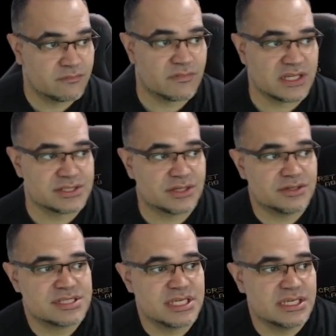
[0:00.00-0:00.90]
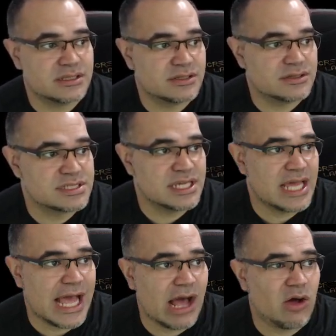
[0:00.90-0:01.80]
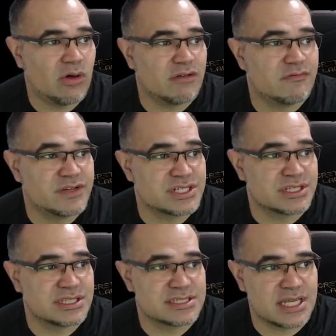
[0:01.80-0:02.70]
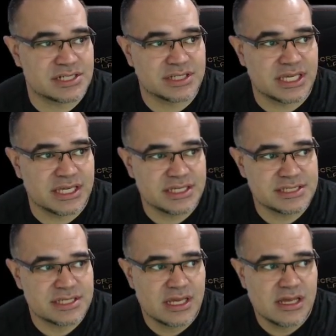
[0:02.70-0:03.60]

And so you'll see how efficient this actually is,